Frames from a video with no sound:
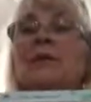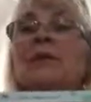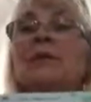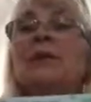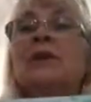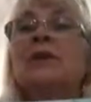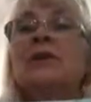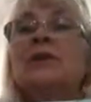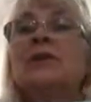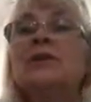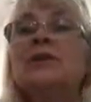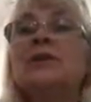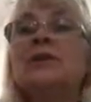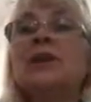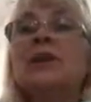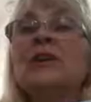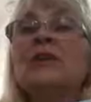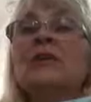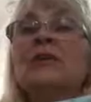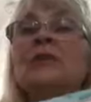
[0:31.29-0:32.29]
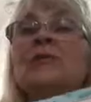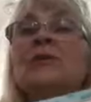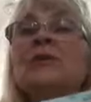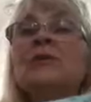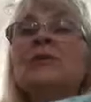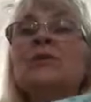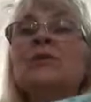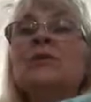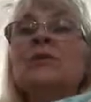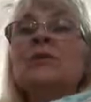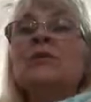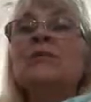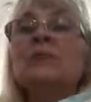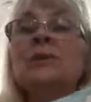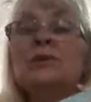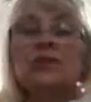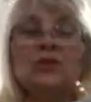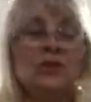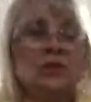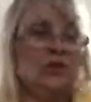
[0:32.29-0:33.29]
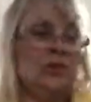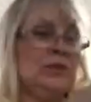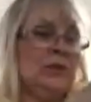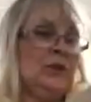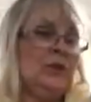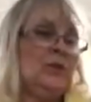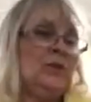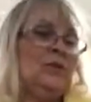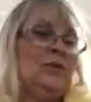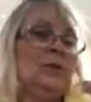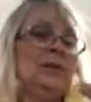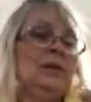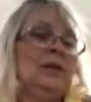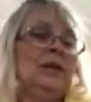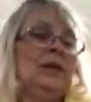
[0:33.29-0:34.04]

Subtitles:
I want to share some of those pictures with you.